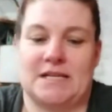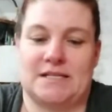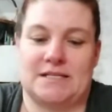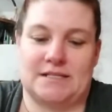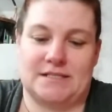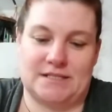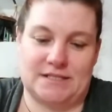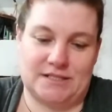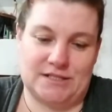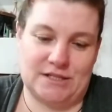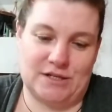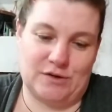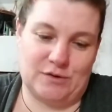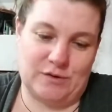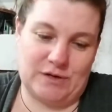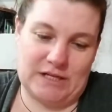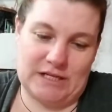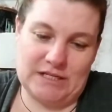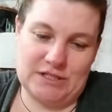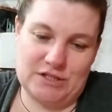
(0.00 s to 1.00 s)

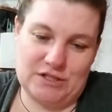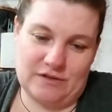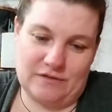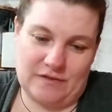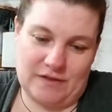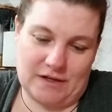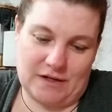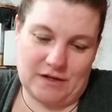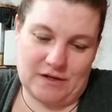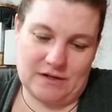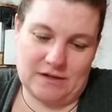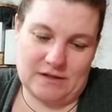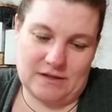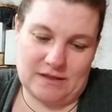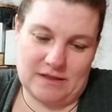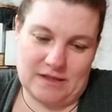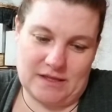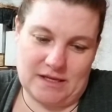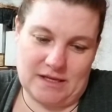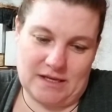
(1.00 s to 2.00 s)
So each of
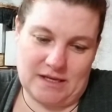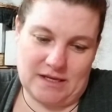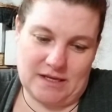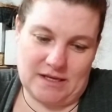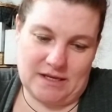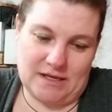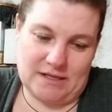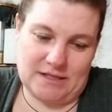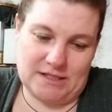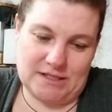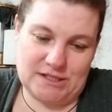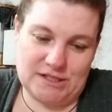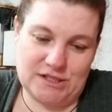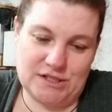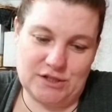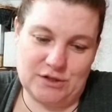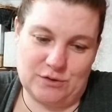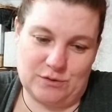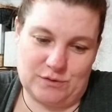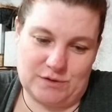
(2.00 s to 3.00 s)
the
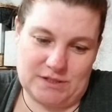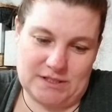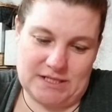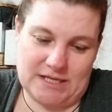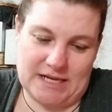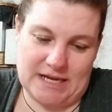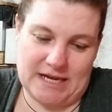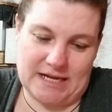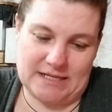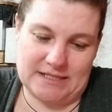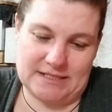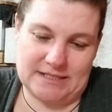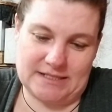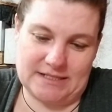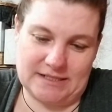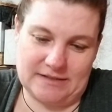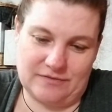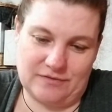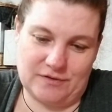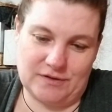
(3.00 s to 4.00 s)
suits has
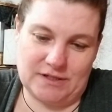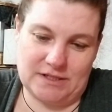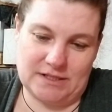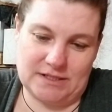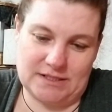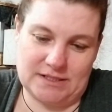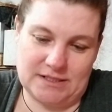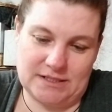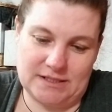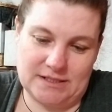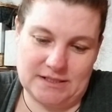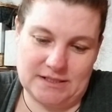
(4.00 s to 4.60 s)
different